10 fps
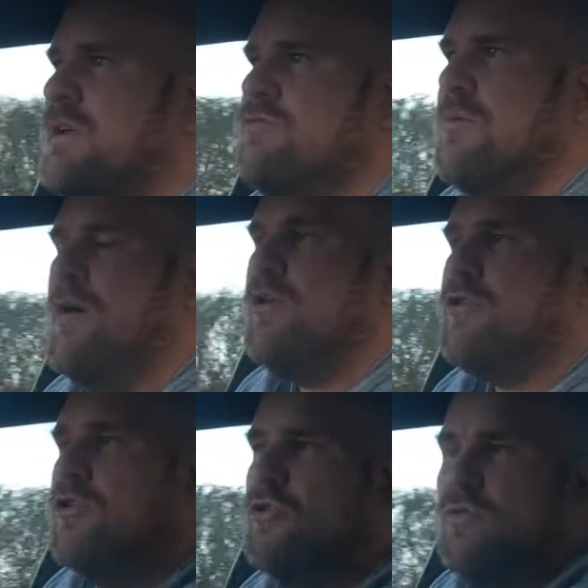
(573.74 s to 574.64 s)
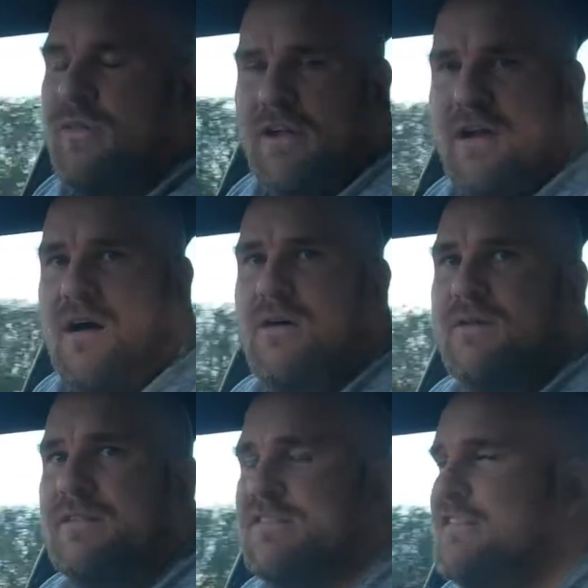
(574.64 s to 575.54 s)
remote cool the car
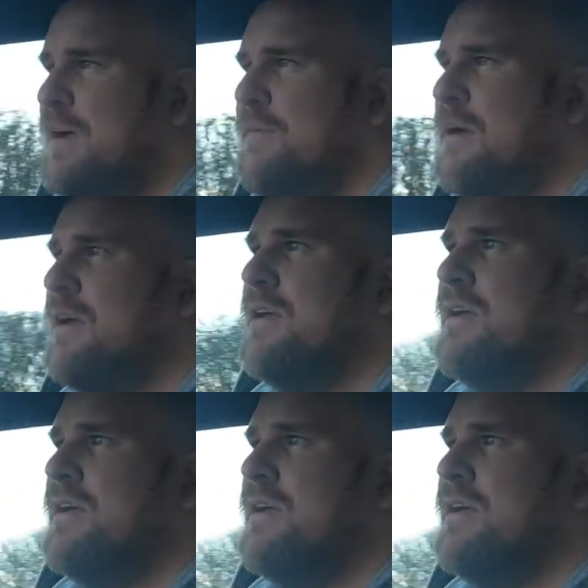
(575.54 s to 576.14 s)
in summer,